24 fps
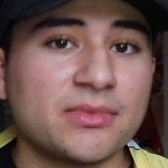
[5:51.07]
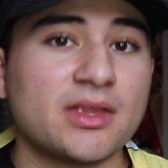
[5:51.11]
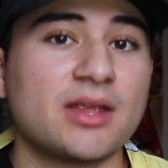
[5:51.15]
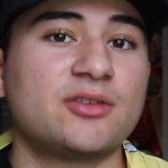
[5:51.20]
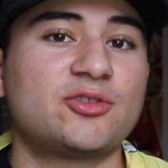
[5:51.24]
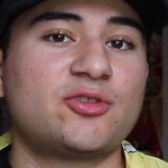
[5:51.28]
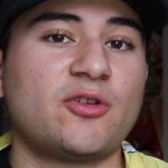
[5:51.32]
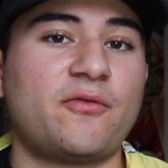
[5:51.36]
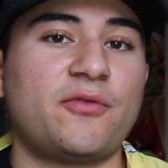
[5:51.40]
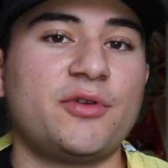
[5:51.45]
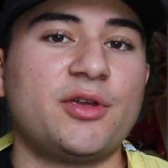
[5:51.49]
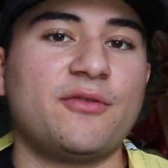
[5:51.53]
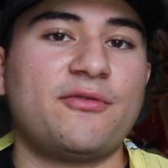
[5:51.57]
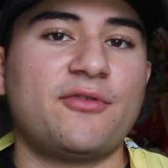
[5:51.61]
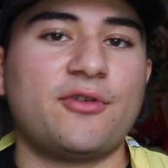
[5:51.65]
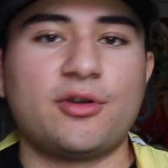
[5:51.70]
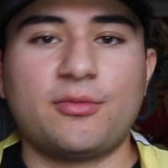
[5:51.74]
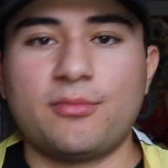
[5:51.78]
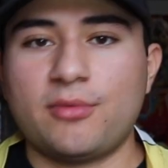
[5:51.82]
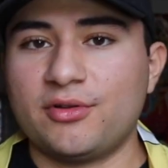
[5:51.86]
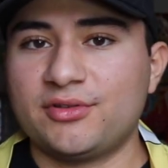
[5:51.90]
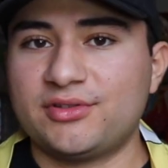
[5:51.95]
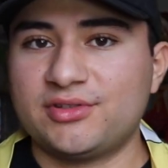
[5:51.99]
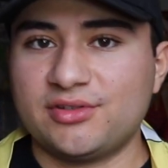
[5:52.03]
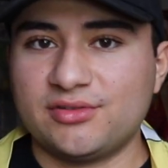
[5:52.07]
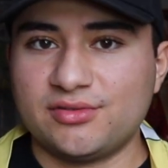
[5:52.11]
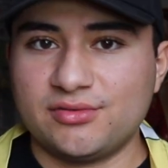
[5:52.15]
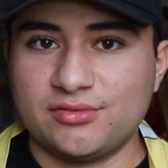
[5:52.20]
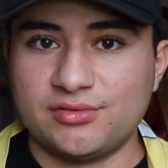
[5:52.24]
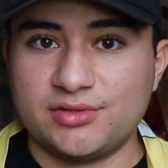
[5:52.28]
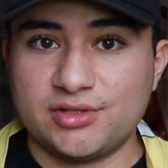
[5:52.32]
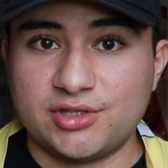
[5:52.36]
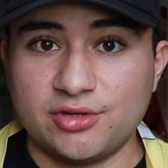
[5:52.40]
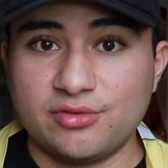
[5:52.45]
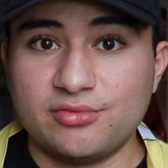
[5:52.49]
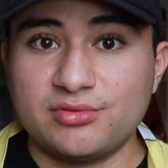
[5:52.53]
So for Ufotable to
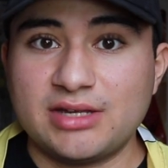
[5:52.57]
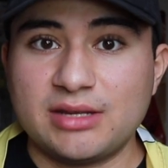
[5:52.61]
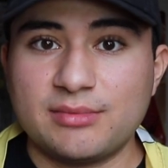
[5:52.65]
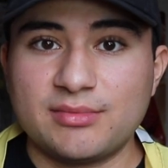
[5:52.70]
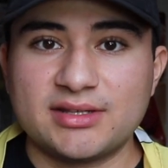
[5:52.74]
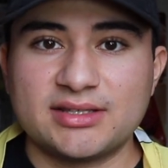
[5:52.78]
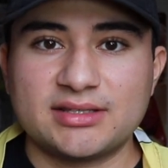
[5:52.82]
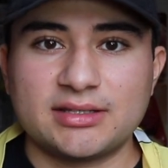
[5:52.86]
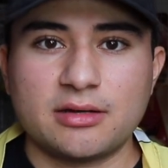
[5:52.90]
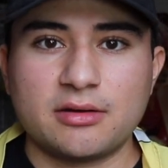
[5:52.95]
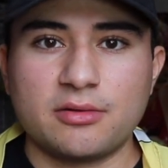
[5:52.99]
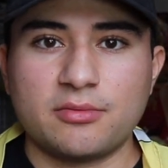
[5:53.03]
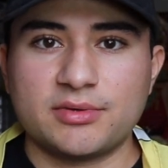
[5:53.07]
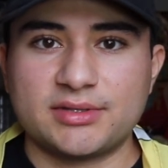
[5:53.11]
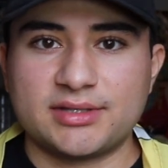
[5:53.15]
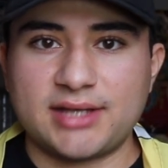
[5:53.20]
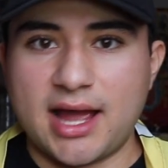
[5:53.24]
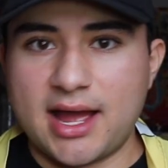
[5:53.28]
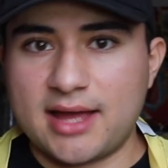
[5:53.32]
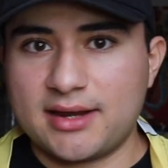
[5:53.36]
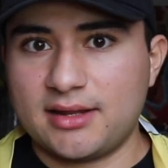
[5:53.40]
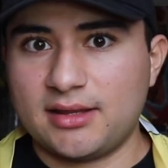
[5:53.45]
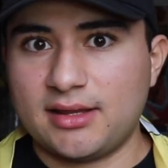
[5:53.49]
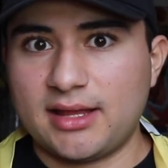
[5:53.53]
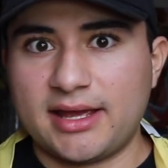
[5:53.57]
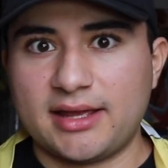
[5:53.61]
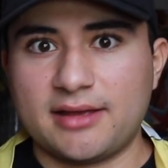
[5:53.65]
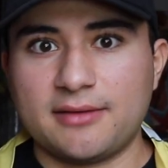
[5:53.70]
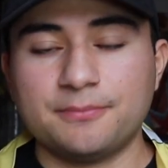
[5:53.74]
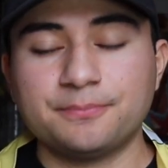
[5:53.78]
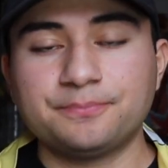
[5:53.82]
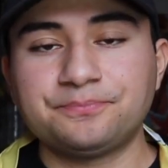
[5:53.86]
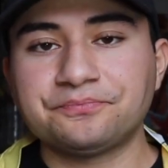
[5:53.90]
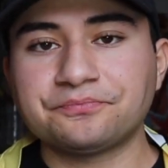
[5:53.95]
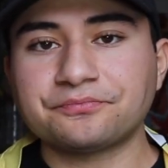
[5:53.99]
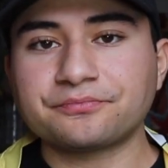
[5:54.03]
do Demon Slayer was kind of like
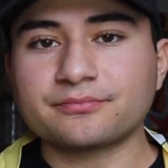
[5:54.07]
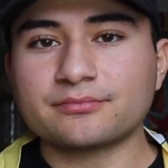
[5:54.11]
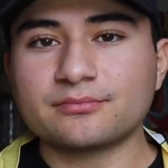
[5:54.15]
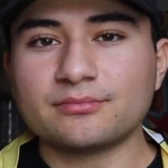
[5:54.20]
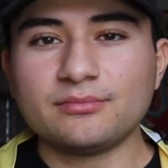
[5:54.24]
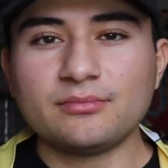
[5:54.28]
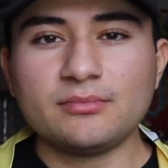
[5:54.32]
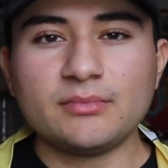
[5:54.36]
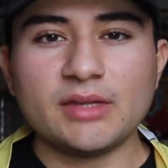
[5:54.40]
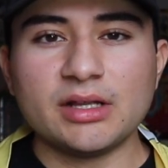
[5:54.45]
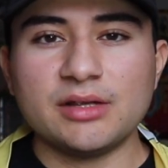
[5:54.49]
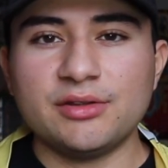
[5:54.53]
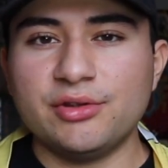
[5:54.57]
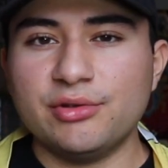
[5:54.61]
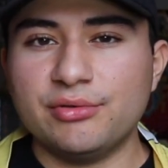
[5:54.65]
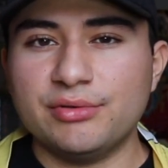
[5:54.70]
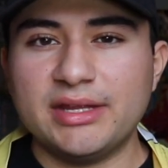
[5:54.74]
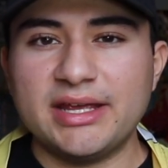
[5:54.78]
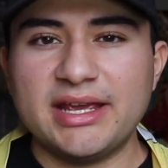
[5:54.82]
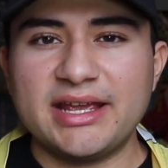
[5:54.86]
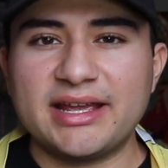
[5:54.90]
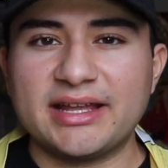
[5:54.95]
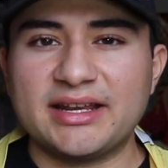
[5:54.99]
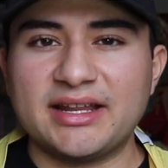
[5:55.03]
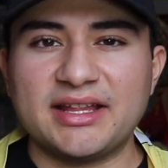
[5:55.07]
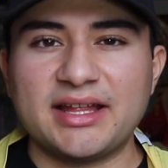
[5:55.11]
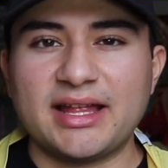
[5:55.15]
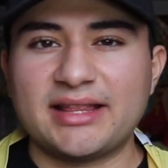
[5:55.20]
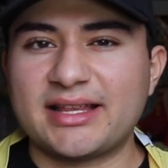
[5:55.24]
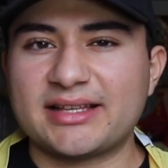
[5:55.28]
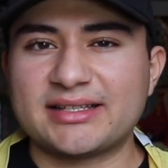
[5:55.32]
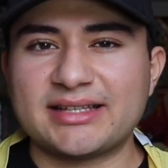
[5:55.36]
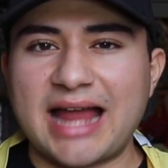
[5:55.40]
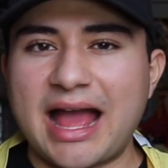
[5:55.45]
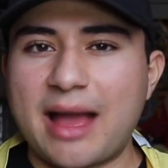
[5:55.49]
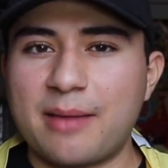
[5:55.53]
unique, and it
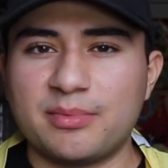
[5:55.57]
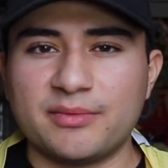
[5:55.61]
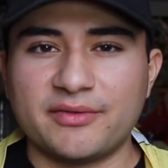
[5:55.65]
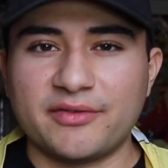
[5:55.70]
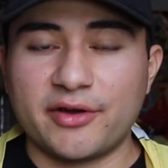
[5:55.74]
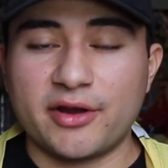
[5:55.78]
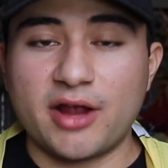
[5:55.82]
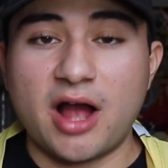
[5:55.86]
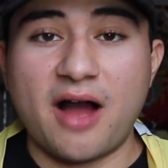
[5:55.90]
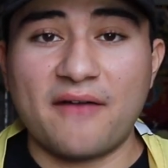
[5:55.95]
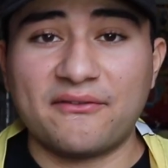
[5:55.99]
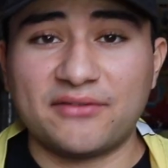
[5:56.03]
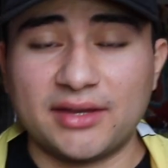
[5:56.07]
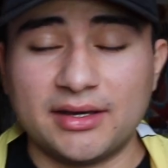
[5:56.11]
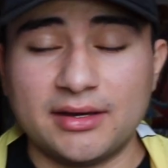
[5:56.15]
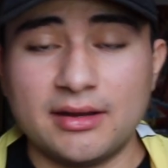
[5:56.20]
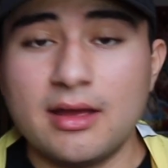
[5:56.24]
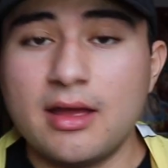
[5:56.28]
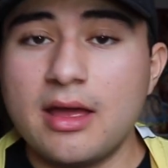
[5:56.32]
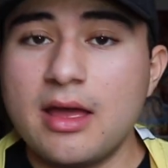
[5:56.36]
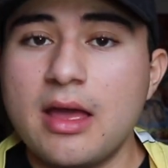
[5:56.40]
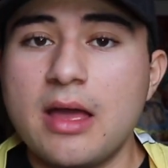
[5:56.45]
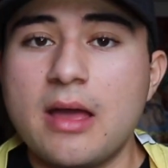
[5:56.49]
doesn't happen very often.